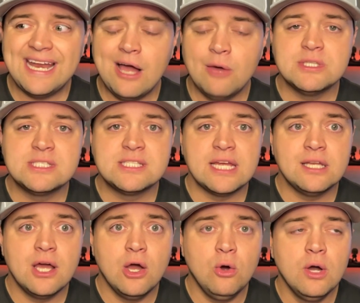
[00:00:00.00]
I would say
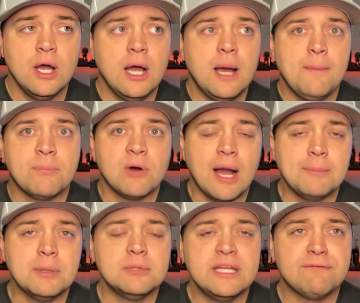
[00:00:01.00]
no.
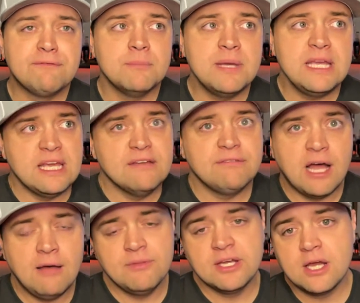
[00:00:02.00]
Probably for me,
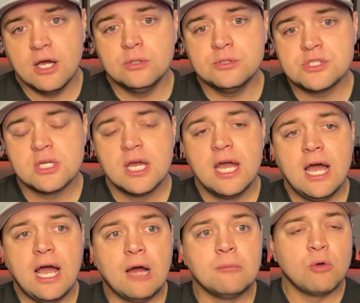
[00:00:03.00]
if I'm the coach,
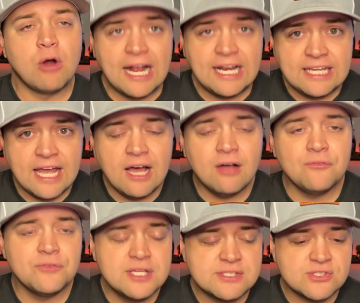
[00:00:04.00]
I'm riding
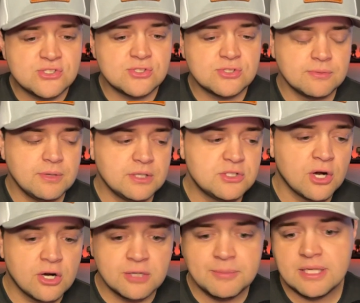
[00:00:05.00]
out this
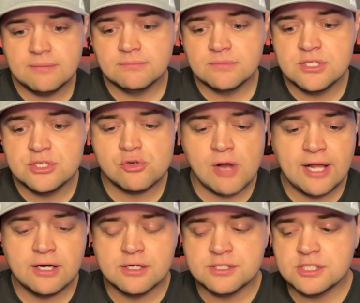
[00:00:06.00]
tournament, the
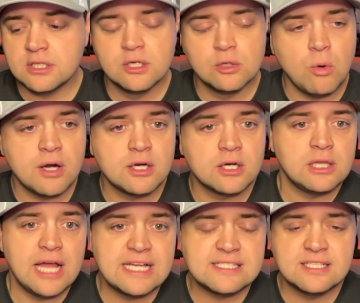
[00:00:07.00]
Shriners Clearwater
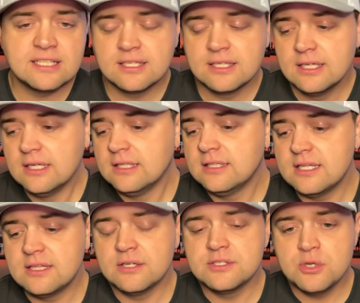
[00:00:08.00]
Classic
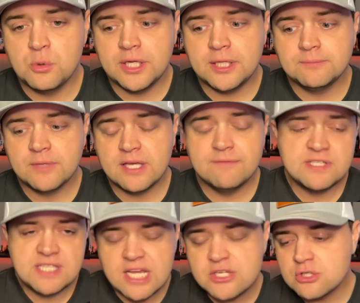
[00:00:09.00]
that they're doing,
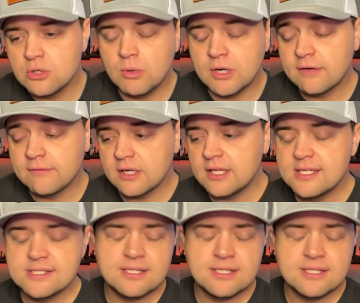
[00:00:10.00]
invitational, whatever it is.